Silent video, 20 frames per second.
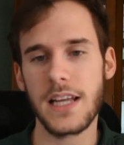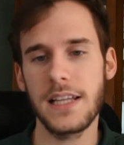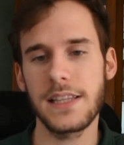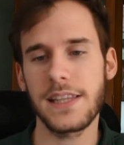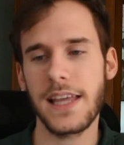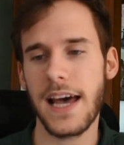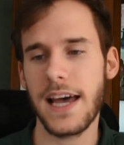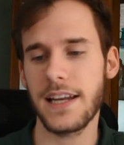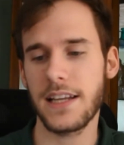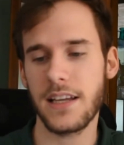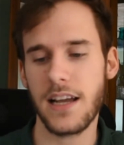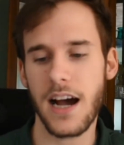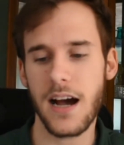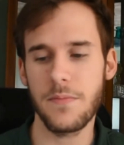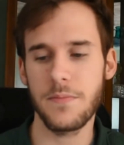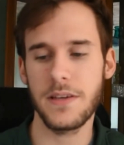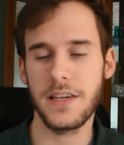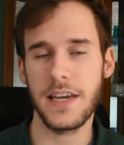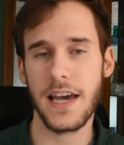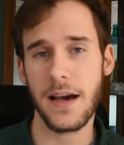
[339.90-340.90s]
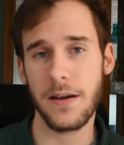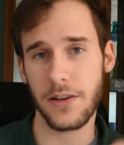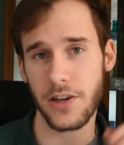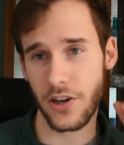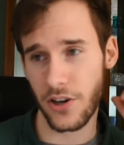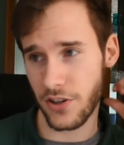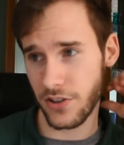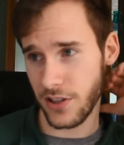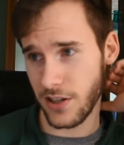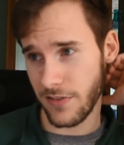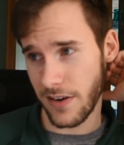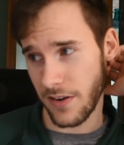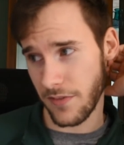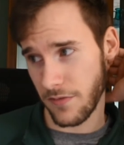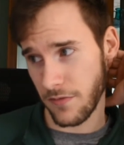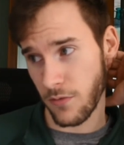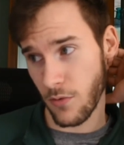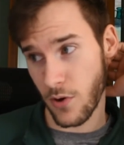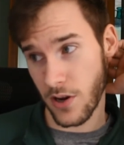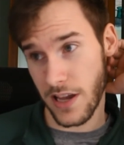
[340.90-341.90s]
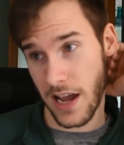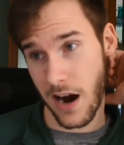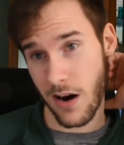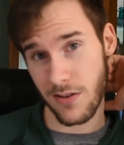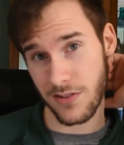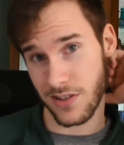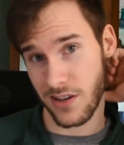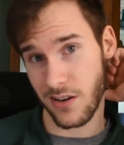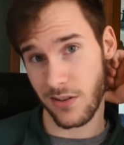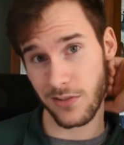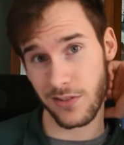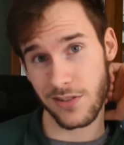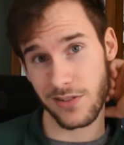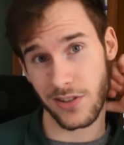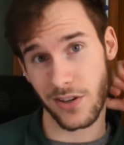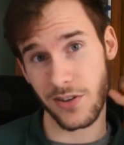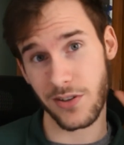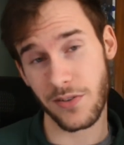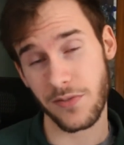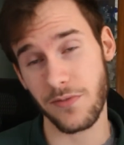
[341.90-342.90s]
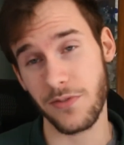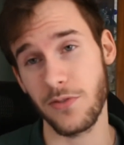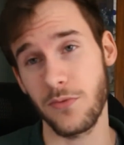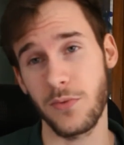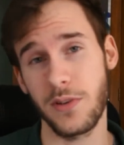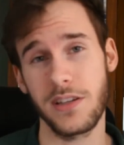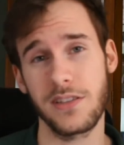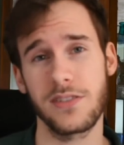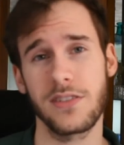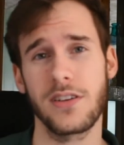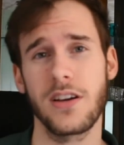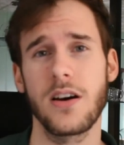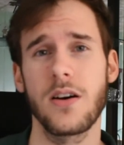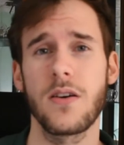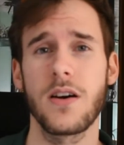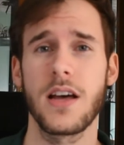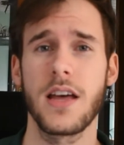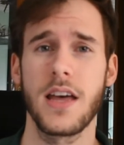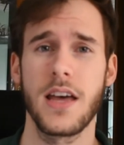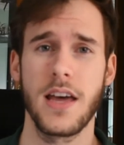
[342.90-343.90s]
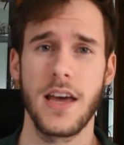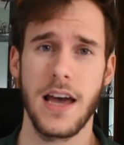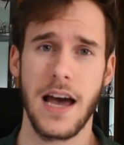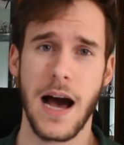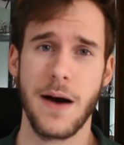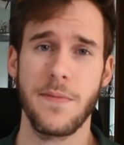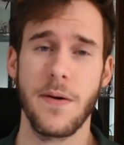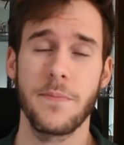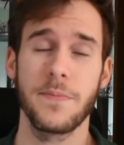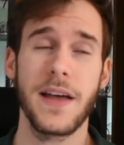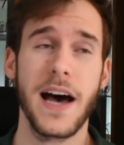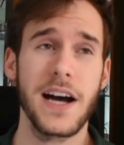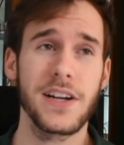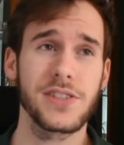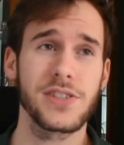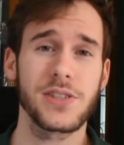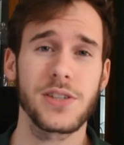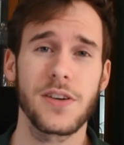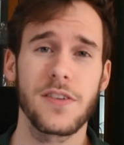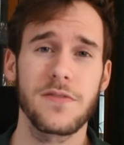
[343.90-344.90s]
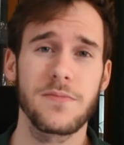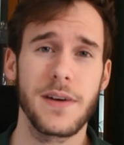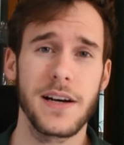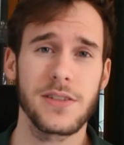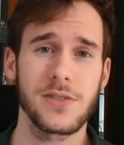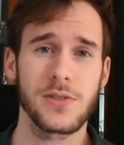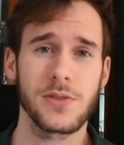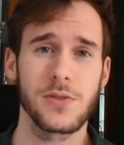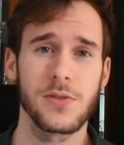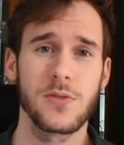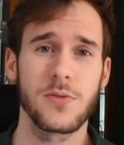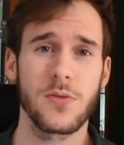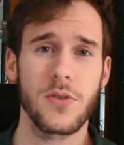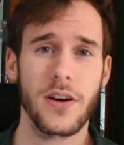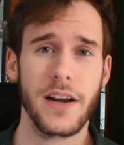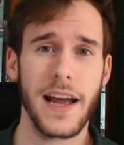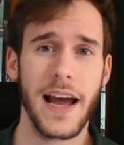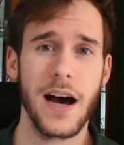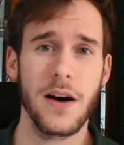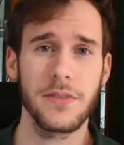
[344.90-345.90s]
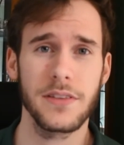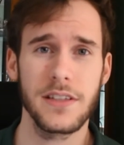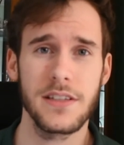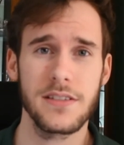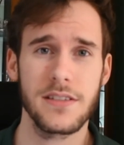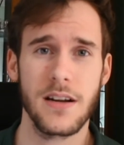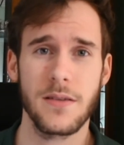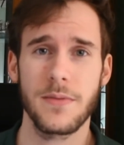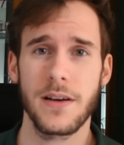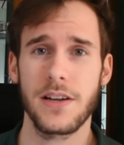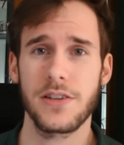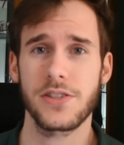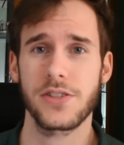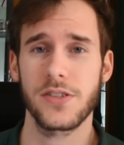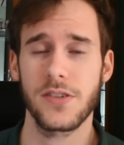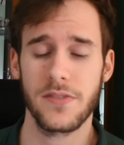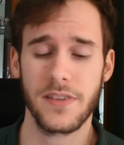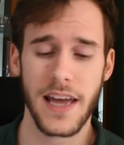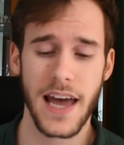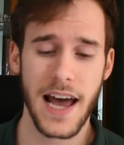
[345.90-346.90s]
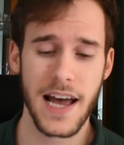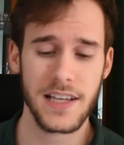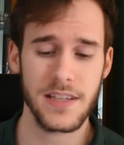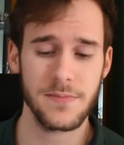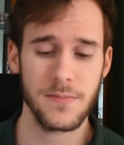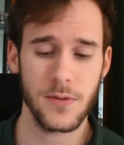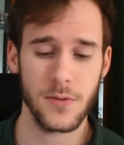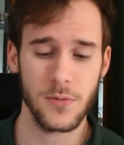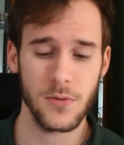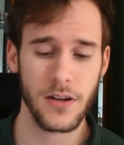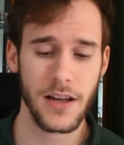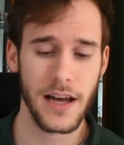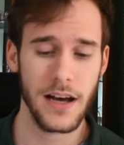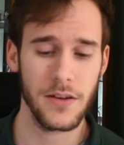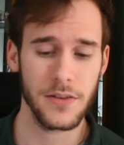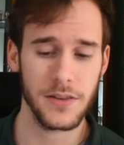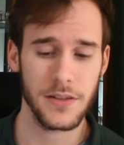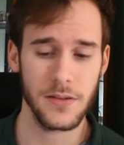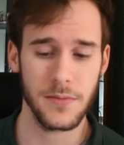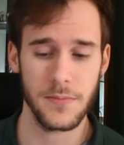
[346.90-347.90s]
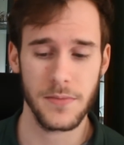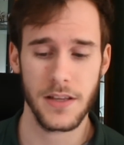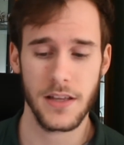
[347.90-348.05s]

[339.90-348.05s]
that got me at currently around 40 hours, and I only started a few weeks ago. I'm not sure if my school will count these, and I'm not sure if CASPA will count them.